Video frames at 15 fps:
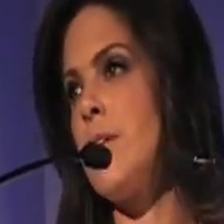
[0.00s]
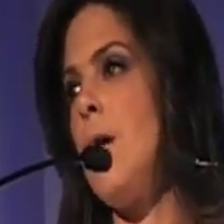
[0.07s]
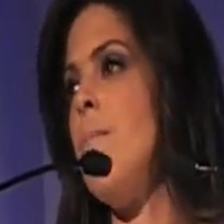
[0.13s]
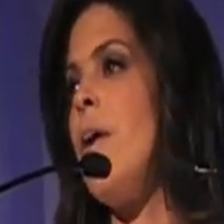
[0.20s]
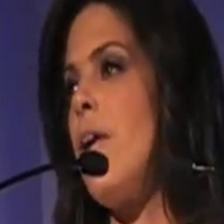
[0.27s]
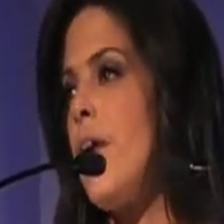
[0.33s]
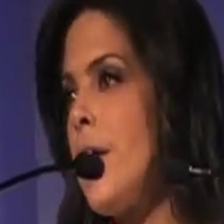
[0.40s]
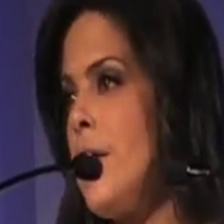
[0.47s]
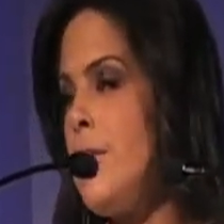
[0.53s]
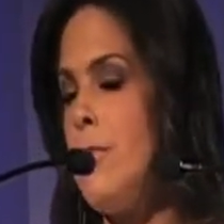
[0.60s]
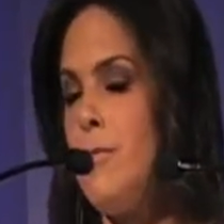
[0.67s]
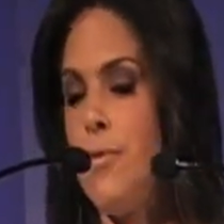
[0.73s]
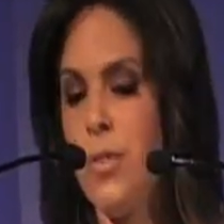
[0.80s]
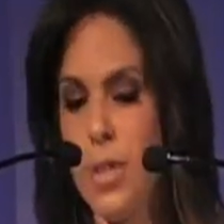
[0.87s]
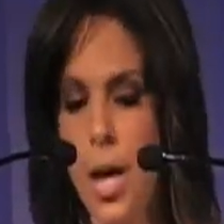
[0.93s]
American
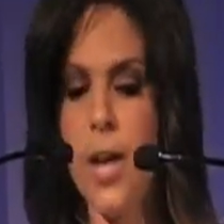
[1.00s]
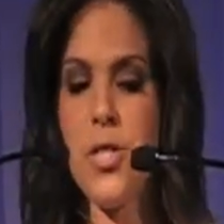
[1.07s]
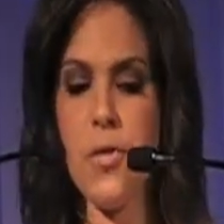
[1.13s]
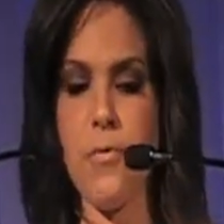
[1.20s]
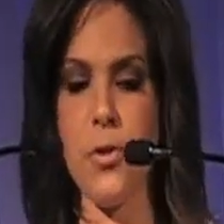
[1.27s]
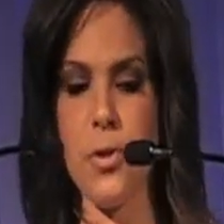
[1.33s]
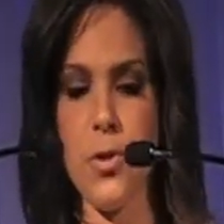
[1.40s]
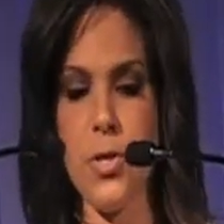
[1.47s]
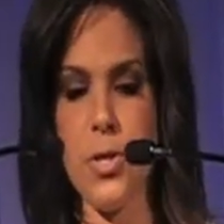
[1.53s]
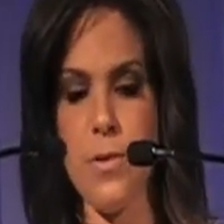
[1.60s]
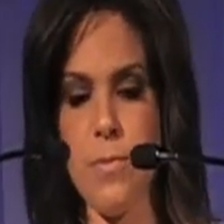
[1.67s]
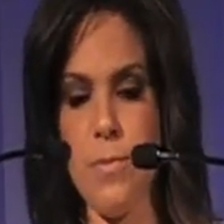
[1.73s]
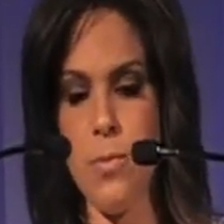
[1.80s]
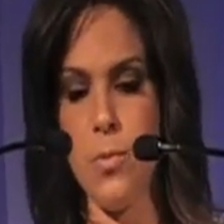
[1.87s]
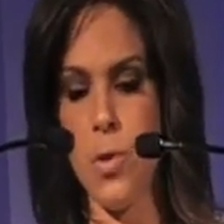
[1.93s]

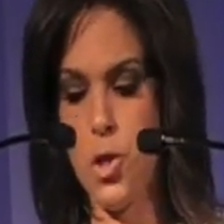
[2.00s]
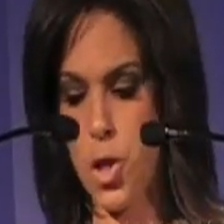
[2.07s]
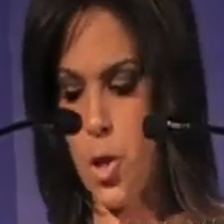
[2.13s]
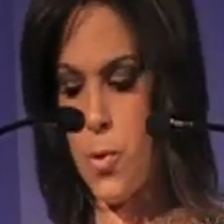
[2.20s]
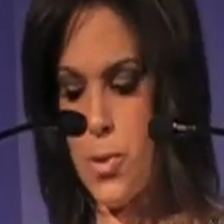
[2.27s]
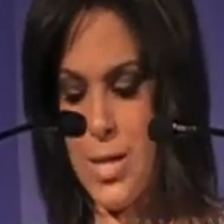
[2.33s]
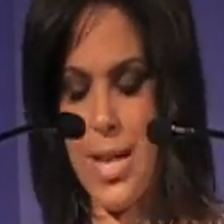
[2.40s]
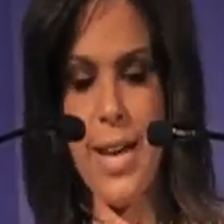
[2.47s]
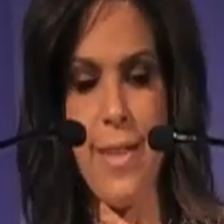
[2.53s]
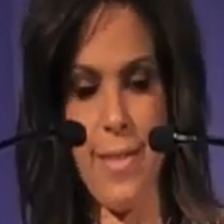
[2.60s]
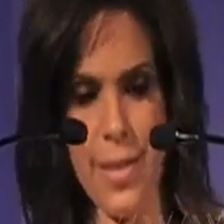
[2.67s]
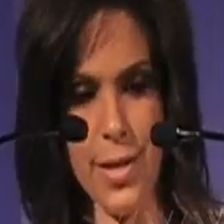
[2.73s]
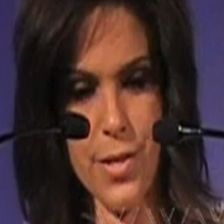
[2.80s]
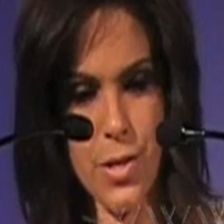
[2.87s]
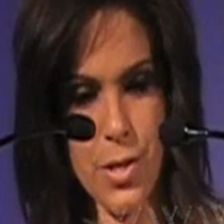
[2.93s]
philosophers, which goes
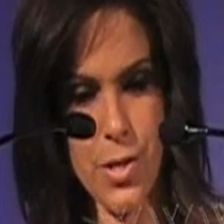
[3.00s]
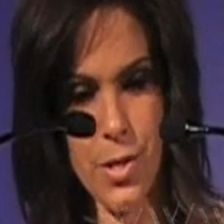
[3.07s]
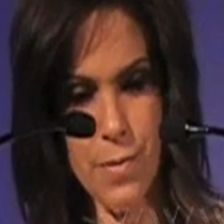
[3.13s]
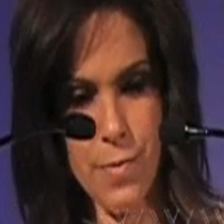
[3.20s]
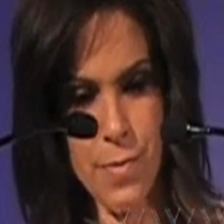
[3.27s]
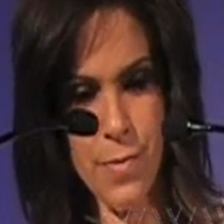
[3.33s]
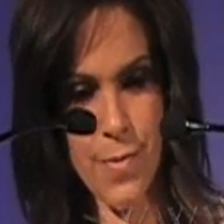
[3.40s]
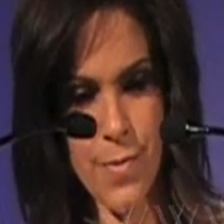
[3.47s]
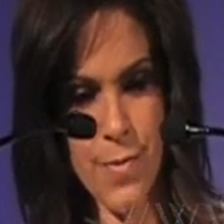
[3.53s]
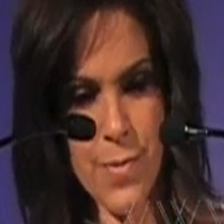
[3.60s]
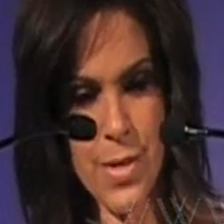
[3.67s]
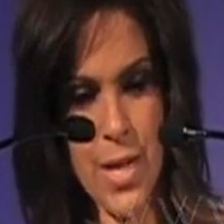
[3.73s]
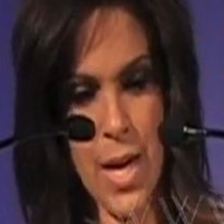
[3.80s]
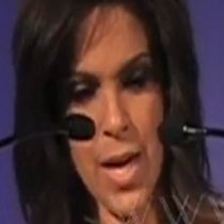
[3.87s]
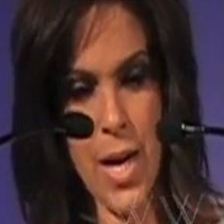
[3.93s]
like this.
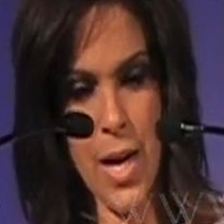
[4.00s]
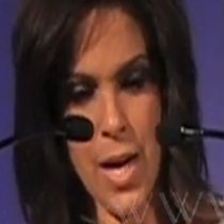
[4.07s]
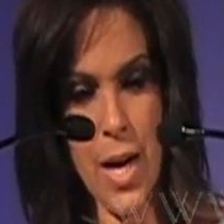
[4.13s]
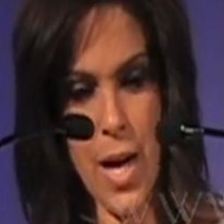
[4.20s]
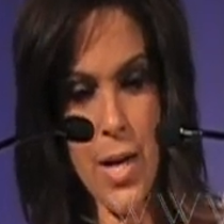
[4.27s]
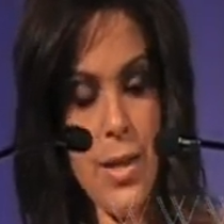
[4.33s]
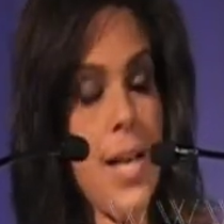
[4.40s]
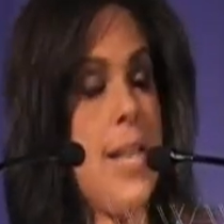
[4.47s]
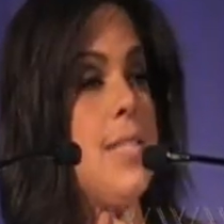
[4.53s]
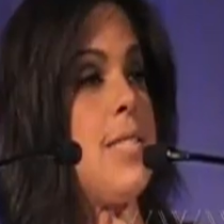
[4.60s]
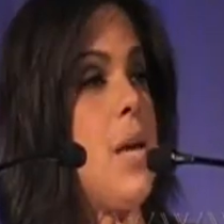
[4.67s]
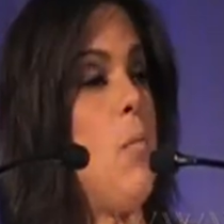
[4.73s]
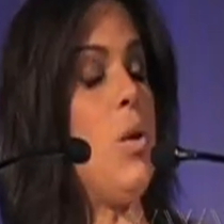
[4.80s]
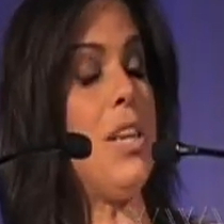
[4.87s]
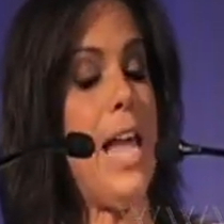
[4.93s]

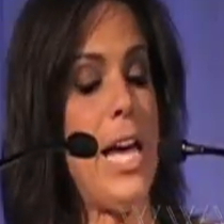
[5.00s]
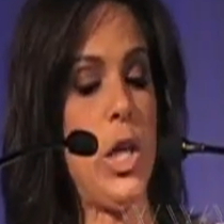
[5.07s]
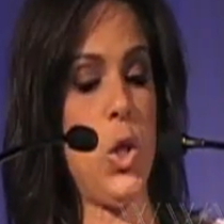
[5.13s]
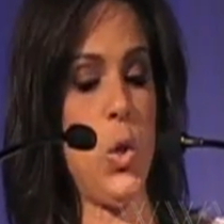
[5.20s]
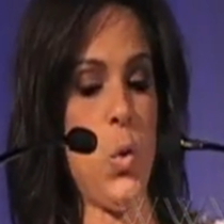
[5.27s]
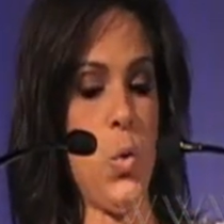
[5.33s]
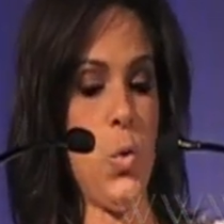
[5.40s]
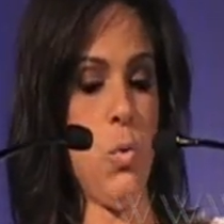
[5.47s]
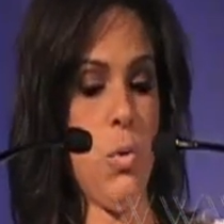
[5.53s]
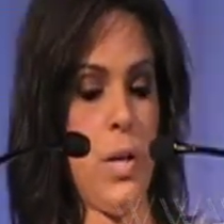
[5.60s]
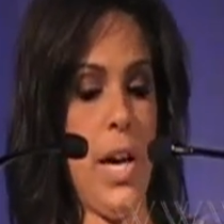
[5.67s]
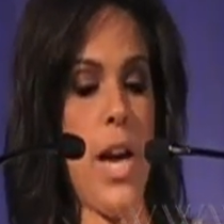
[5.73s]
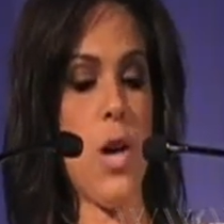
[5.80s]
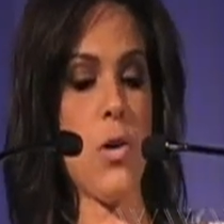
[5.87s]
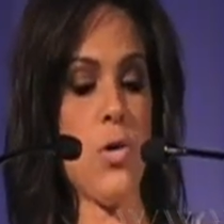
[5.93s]
Unless someone like you
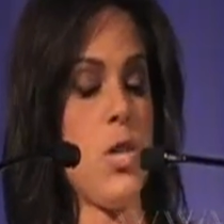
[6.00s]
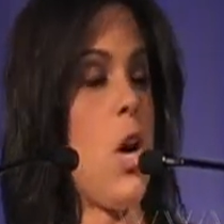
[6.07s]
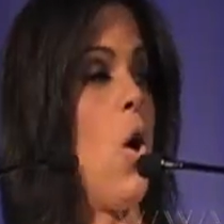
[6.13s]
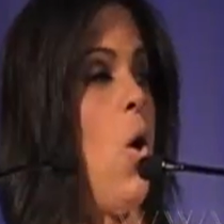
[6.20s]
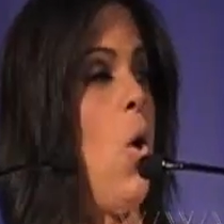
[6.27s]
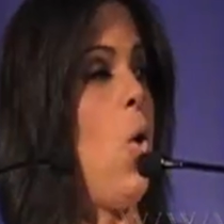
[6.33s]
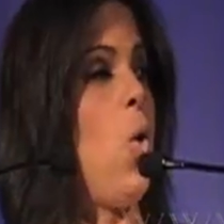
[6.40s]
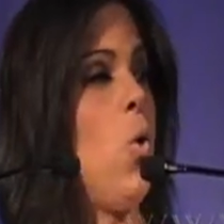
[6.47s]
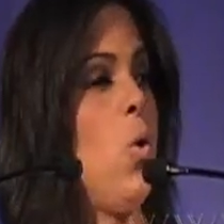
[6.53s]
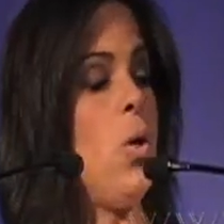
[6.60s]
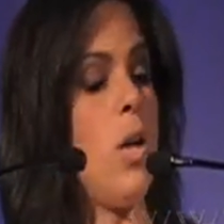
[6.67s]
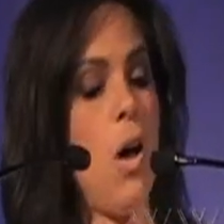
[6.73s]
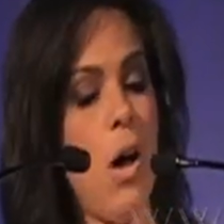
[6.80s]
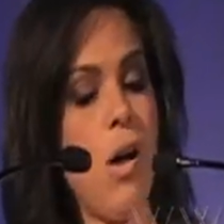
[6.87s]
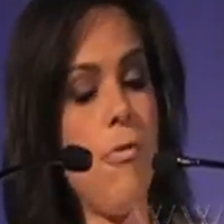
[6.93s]
cares a
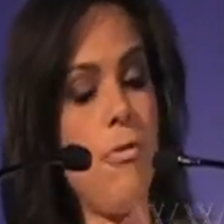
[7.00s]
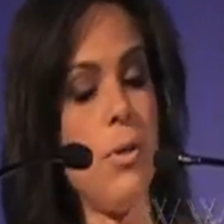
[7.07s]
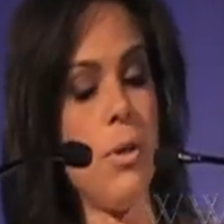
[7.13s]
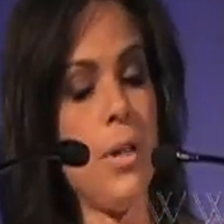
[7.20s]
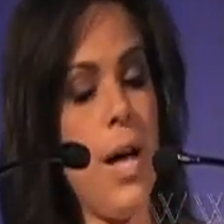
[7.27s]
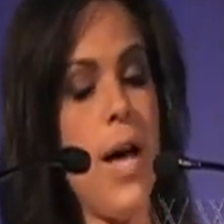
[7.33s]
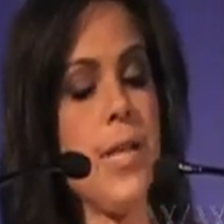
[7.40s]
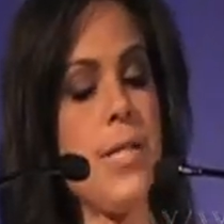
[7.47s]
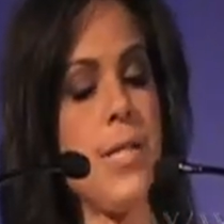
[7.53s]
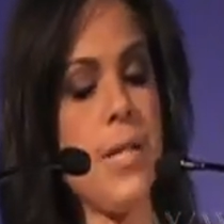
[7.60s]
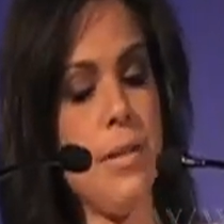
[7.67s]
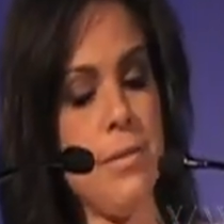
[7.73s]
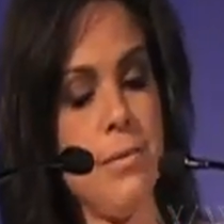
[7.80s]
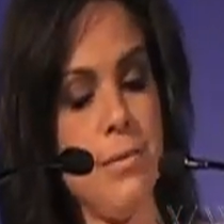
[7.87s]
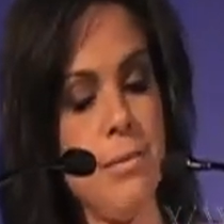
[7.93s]
whole awful lot,
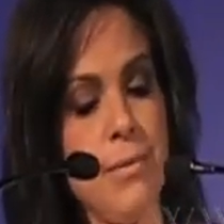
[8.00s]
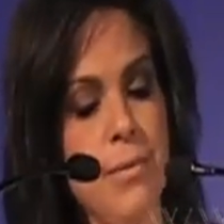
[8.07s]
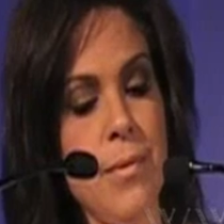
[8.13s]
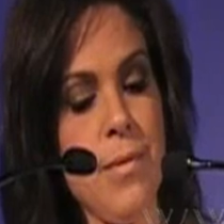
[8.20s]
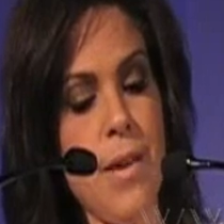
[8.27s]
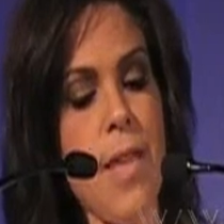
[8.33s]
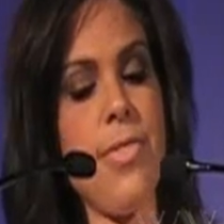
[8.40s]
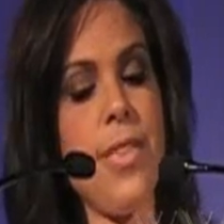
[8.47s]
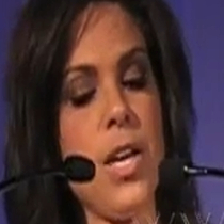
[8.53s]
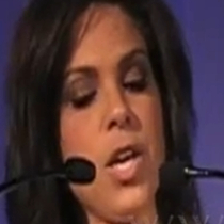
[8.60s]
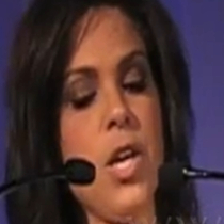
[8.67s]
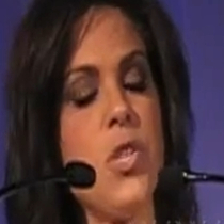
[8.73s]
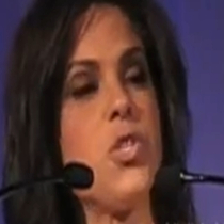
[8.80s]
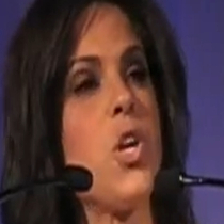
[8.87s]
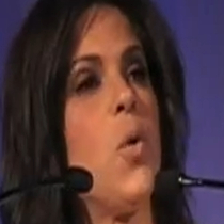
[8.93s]
nothing
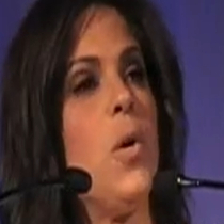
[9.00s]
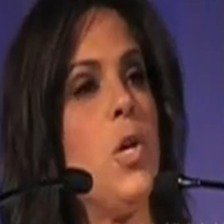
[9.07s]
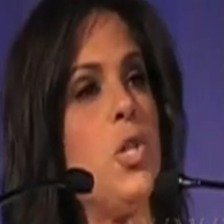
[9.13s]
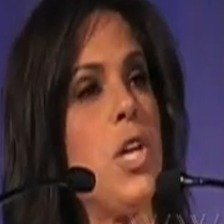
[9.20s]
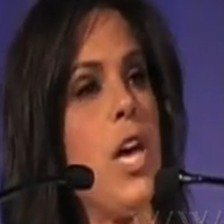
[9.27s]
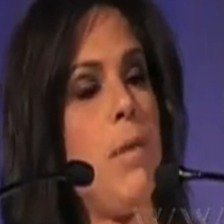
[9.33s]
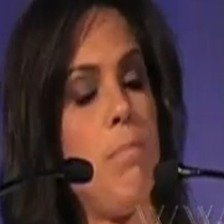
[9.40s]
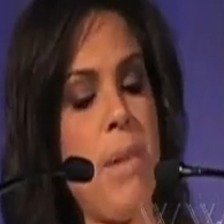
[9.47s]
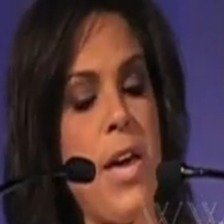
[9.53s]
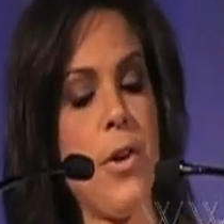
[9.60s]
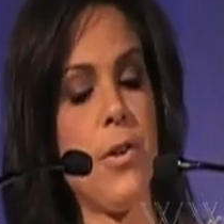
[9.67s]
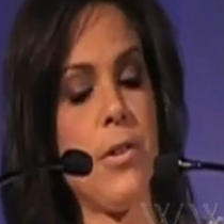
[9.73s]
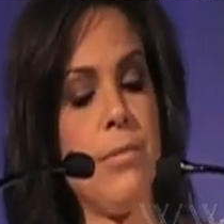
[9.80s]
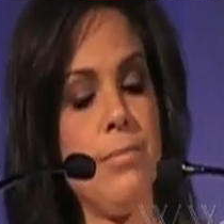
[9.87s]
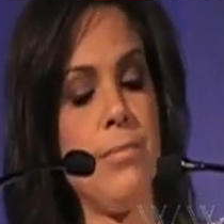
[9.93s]
is going to get
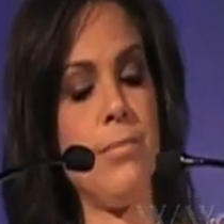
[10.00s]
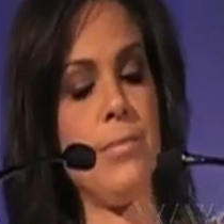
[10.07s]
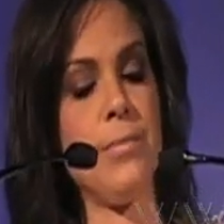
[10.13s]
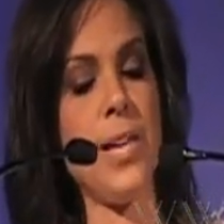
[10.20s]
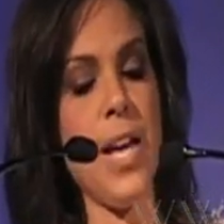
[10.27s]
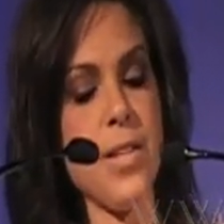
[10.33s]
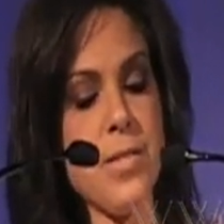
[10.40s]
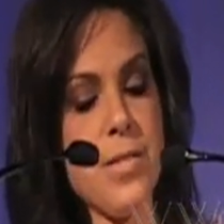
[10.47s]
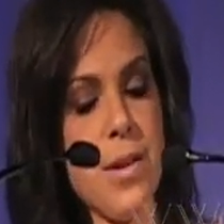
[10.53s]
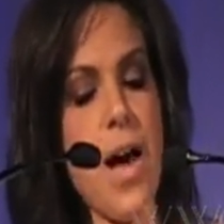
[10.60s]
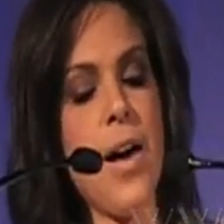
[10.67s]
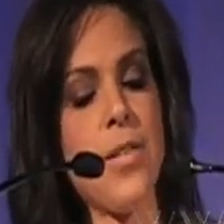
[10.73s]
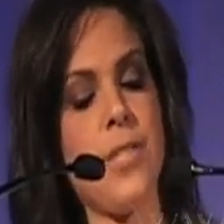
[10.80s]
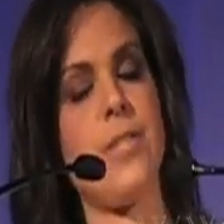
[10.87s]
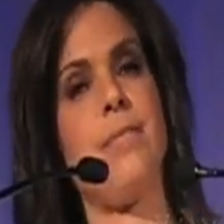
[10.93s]
better. It's
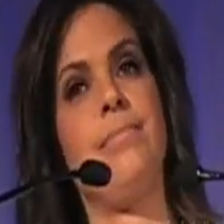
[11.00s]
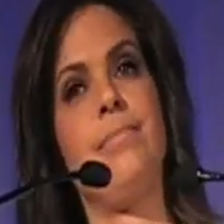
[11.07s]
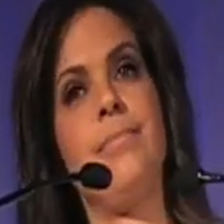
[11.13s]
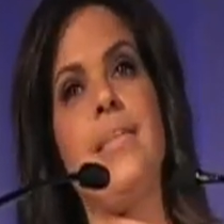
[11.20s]
not.